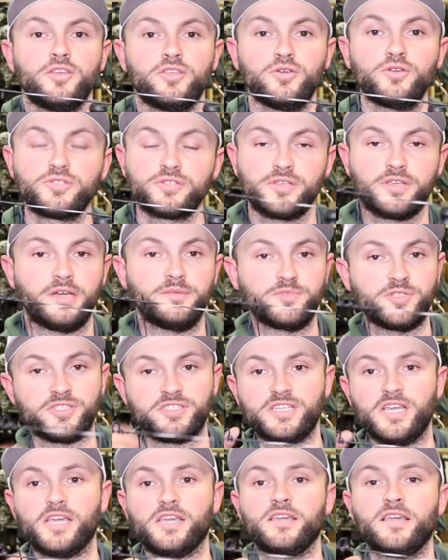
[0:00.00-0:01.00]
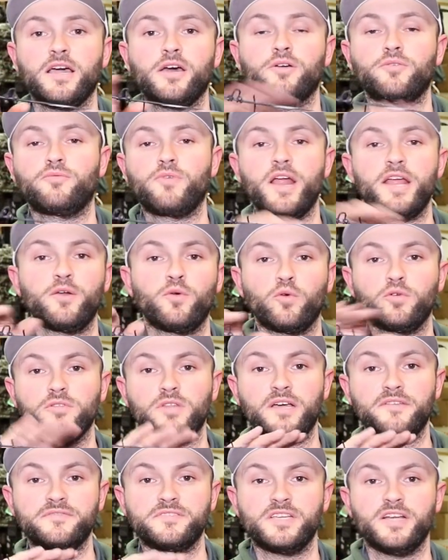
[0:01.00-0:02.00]
usually I'm just taking out a right or
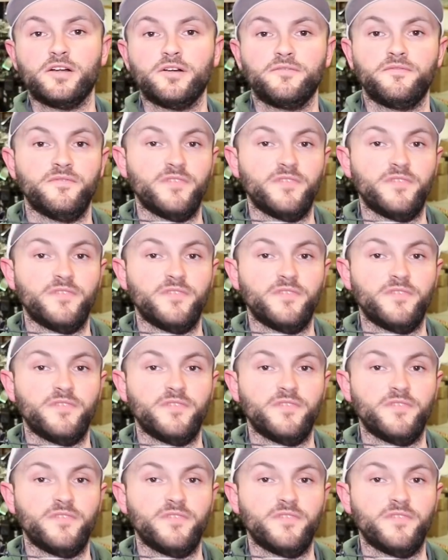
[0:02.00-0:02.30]
left tear.